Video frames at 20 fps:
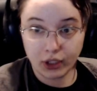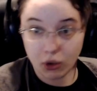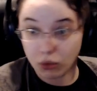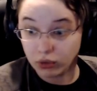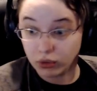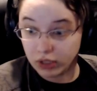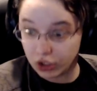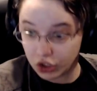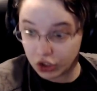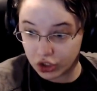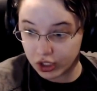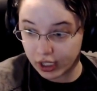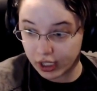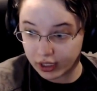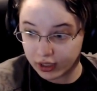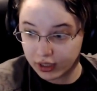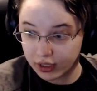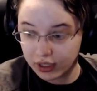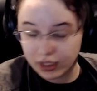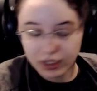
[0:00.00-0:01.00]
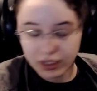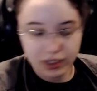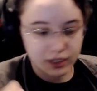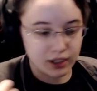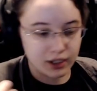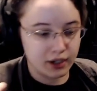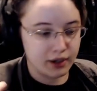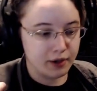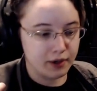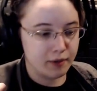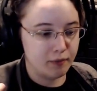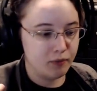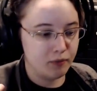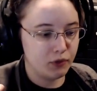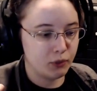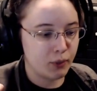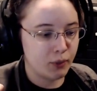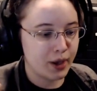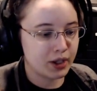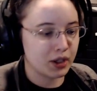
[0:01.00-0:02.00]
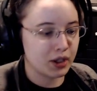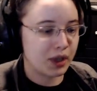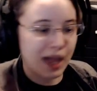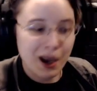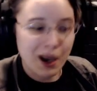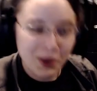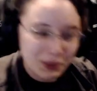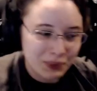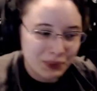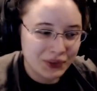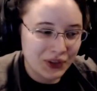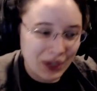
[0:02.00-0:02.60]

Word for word: holy shit. When Cloud was